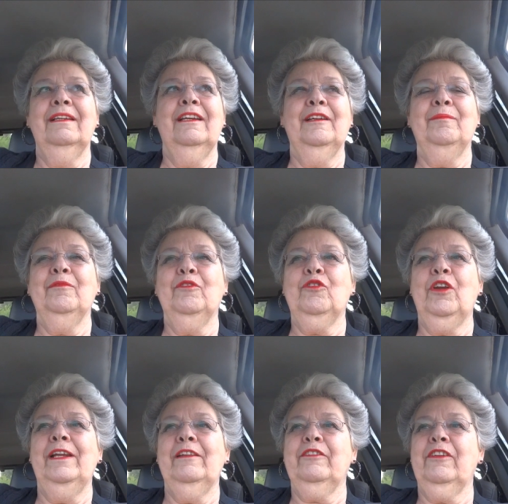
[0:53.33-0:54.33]
um,
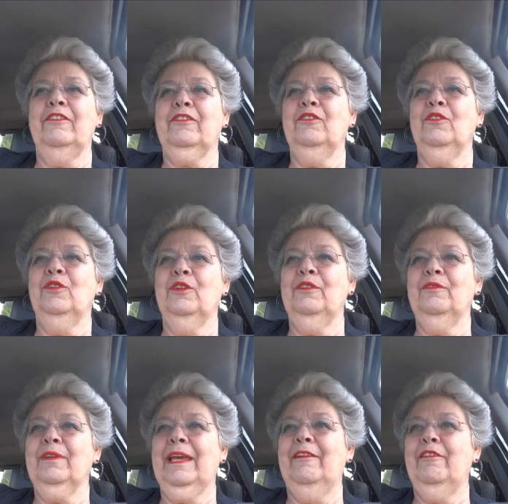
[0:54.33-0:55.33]
trailer season or
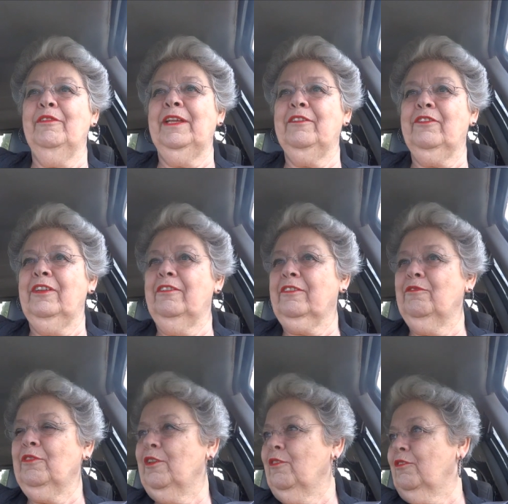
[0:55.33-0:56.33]
caravan season
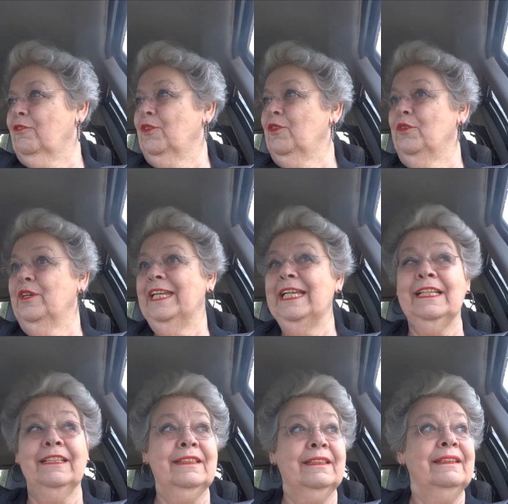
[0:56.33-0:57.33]
for those of you who are in
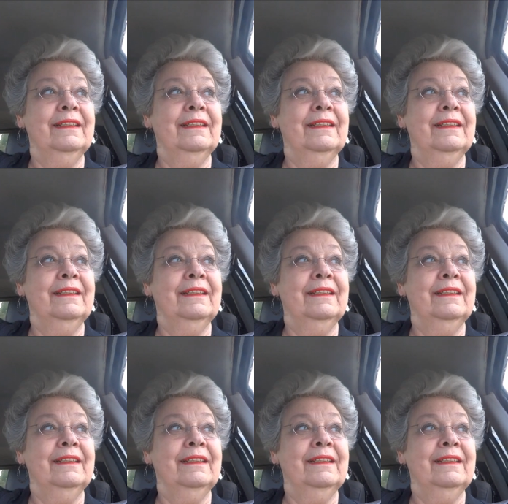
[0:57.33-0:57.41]
England.